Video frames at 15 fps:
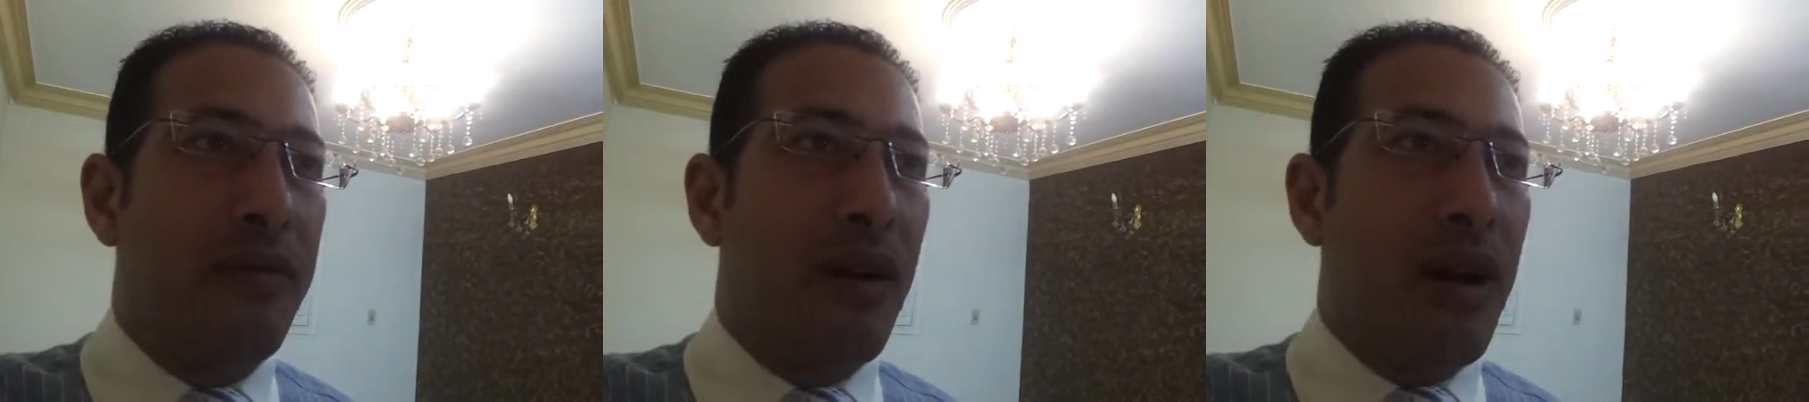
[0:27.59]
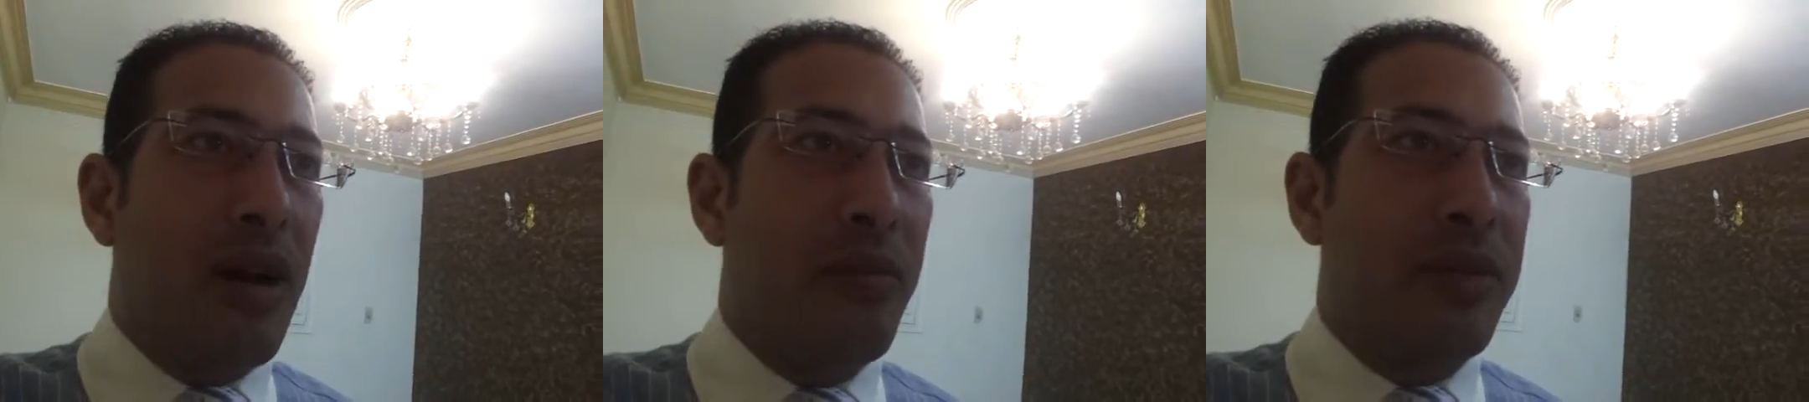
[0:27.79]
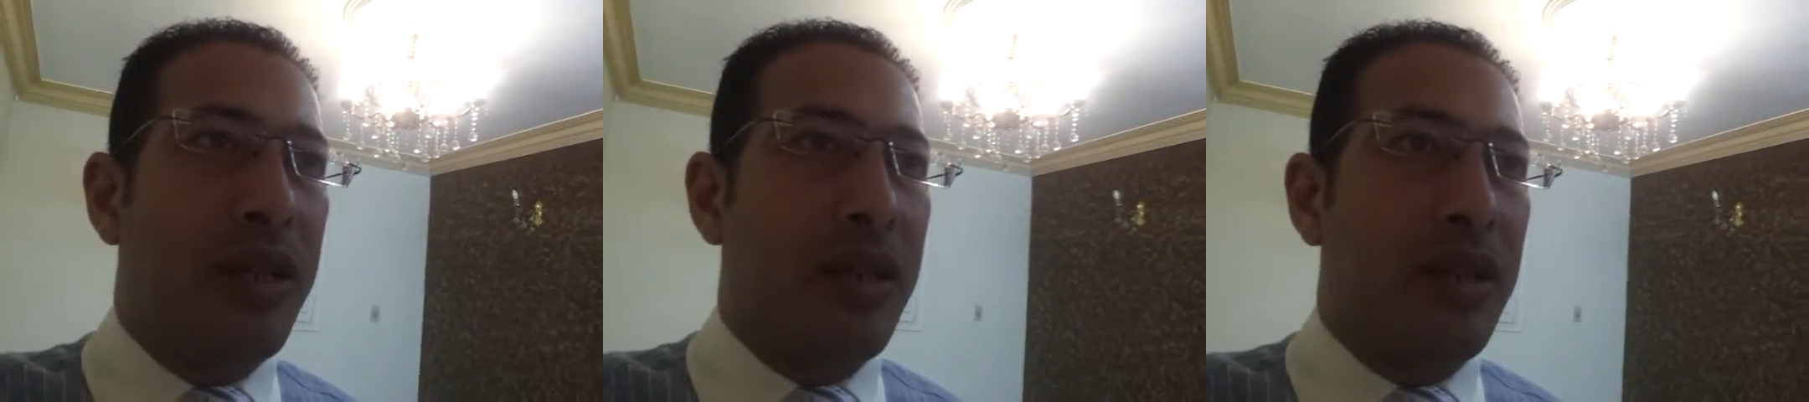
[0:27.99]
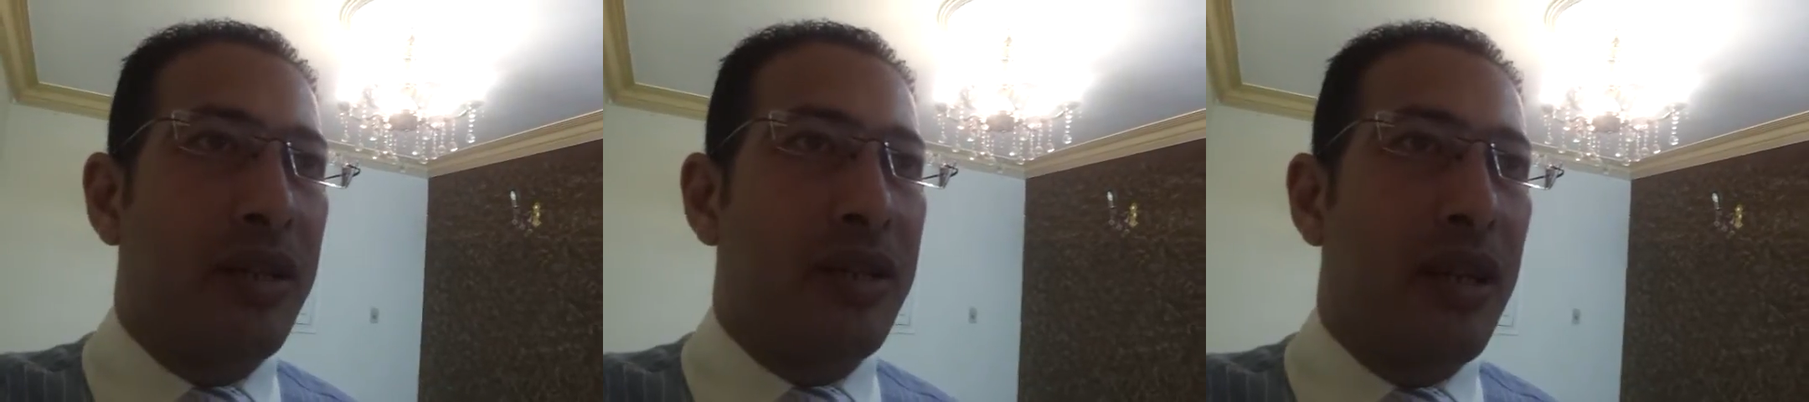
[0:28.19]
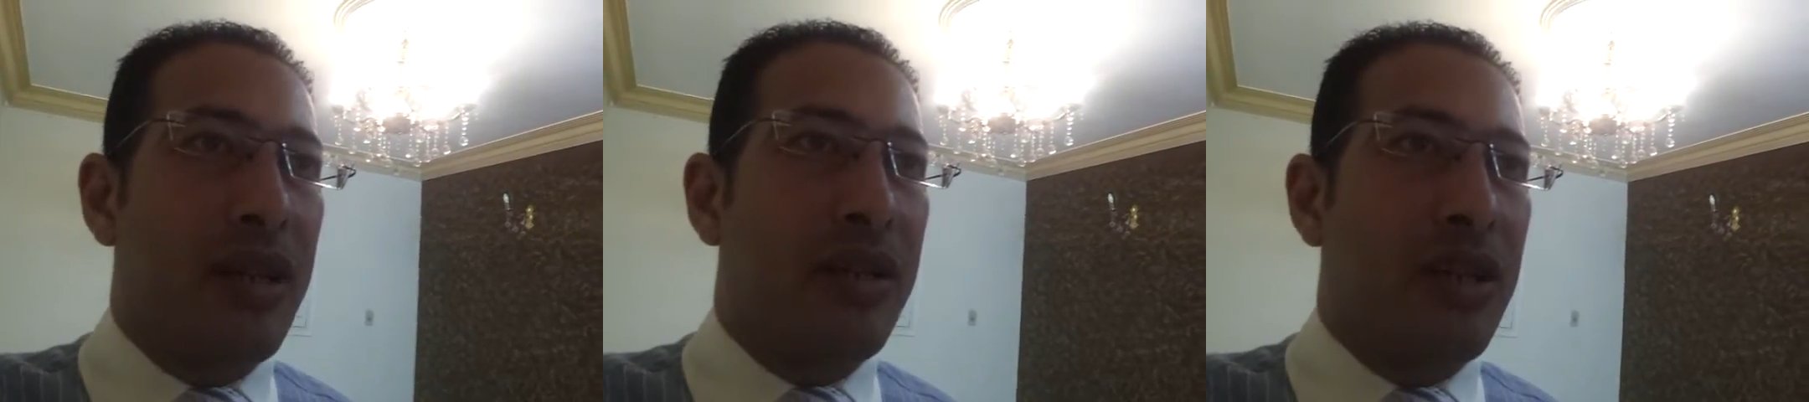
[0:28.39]
I am
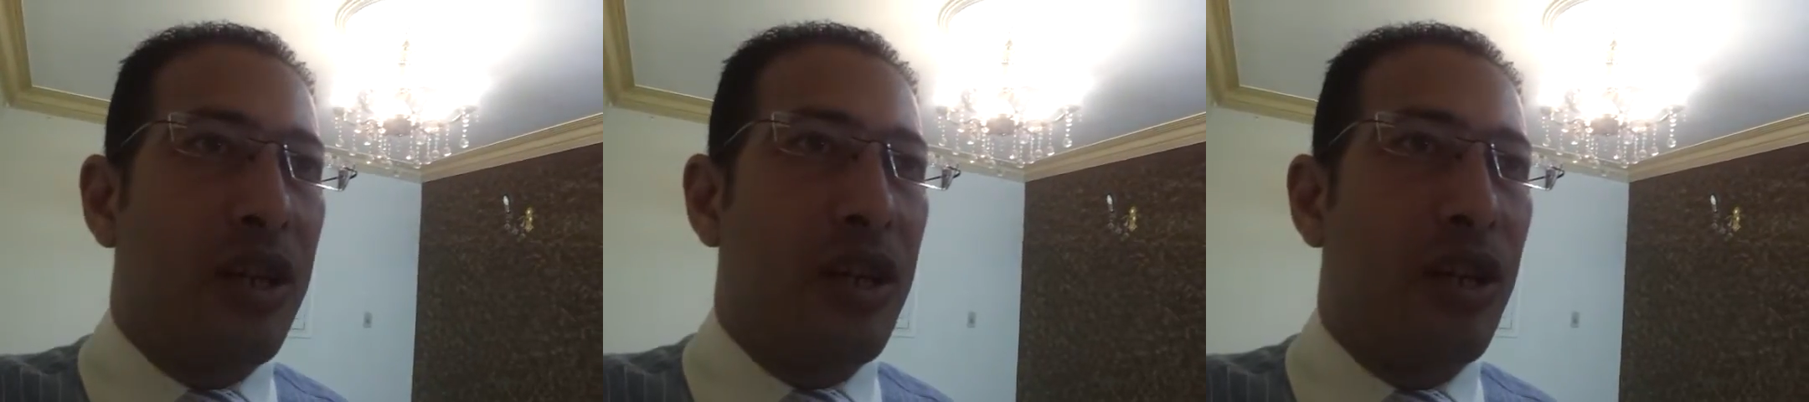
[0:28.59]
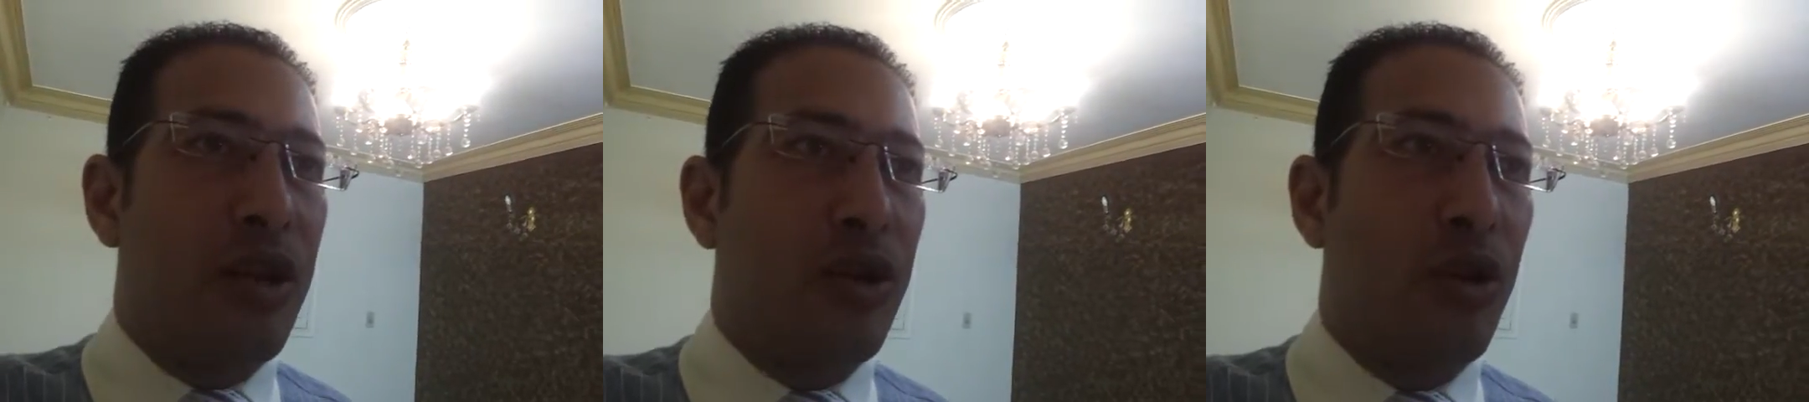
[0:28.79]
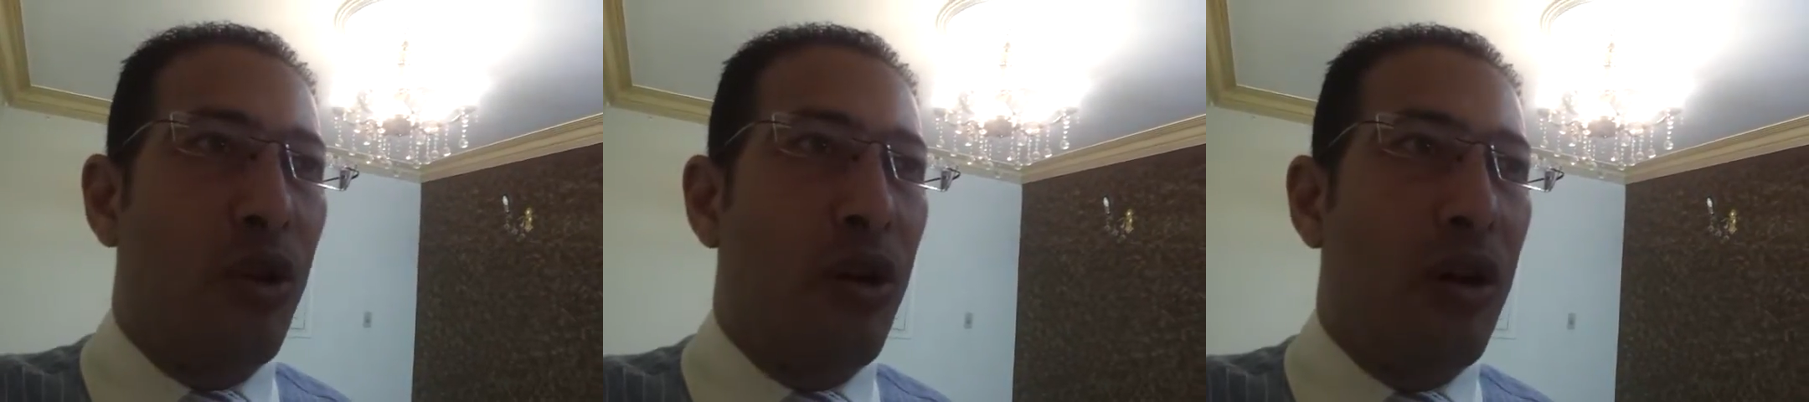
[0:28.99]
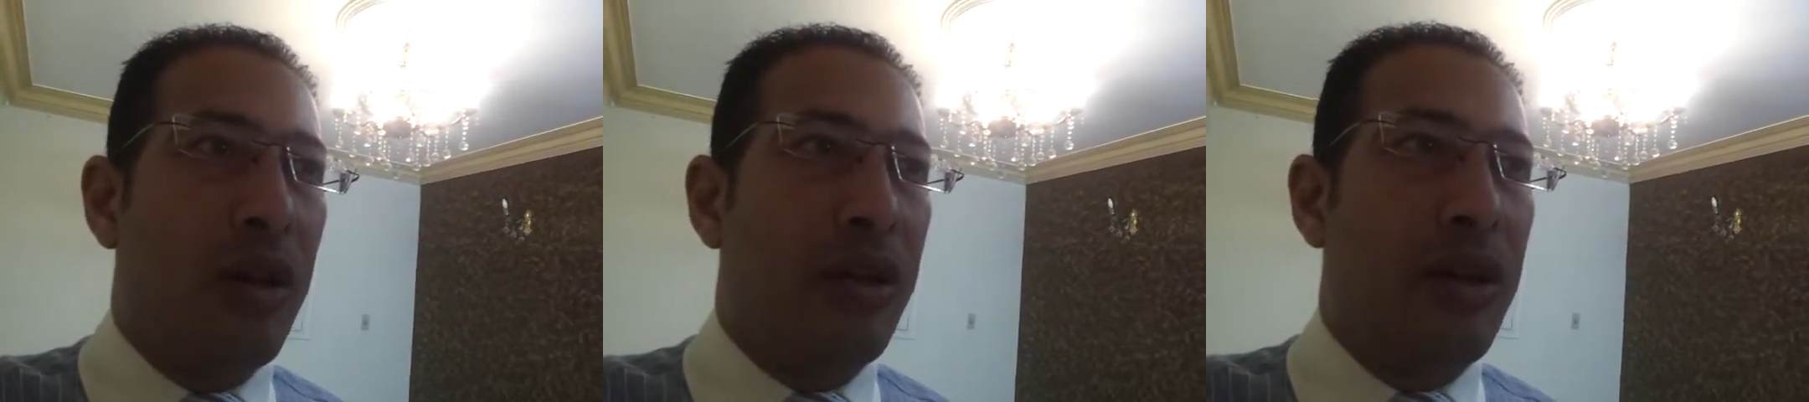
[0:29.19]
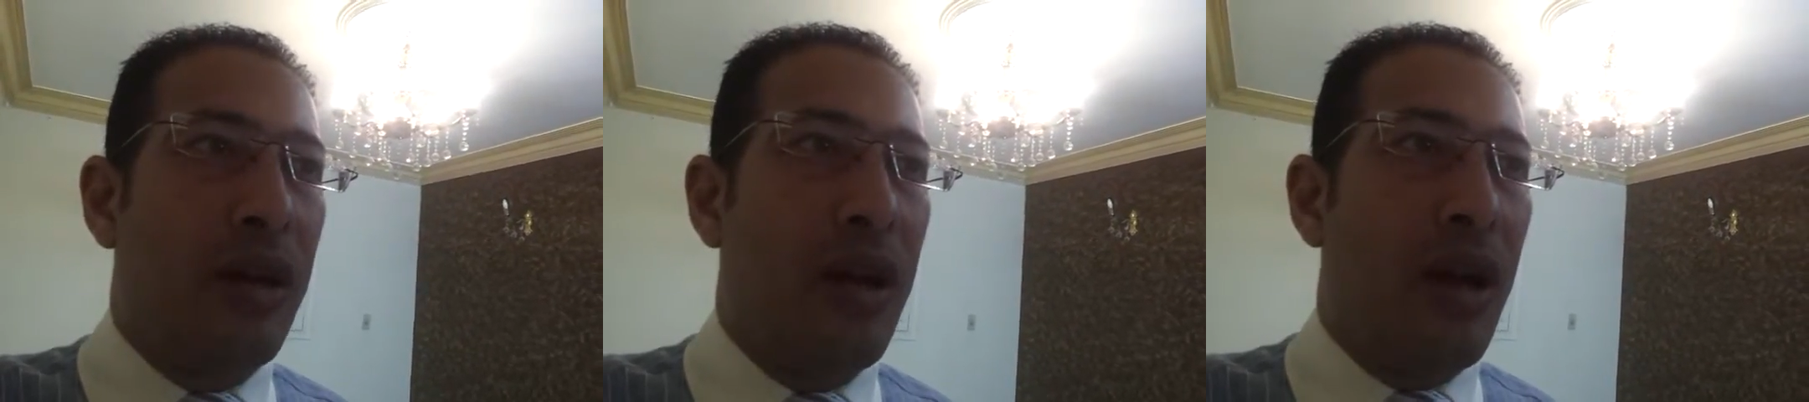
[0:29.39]
36 years
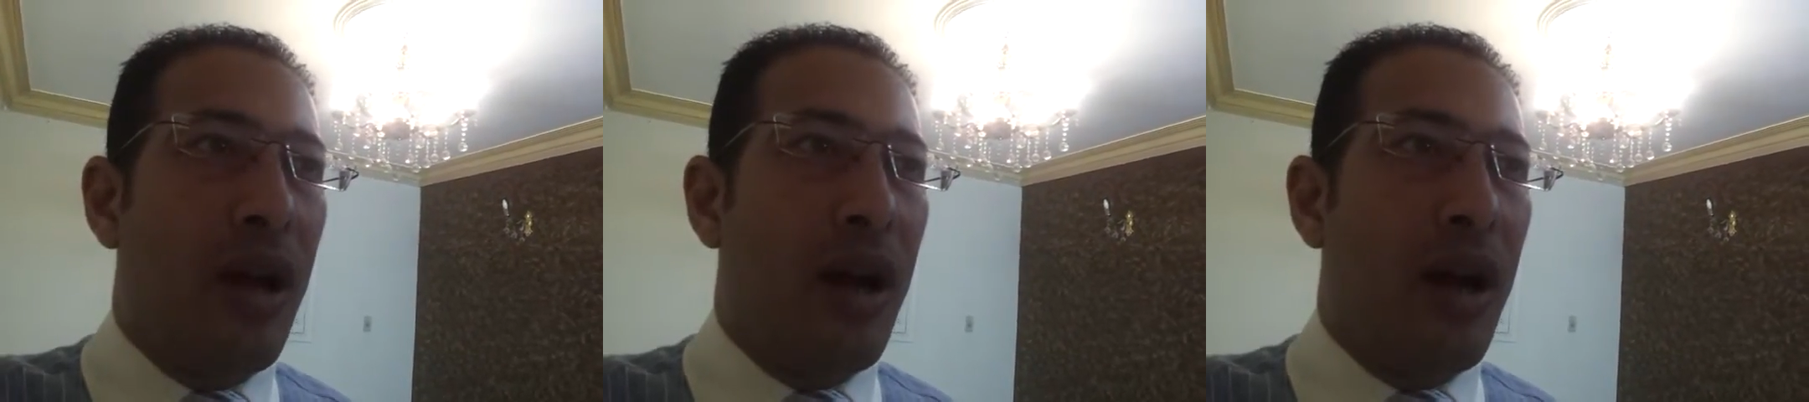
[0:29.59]
old.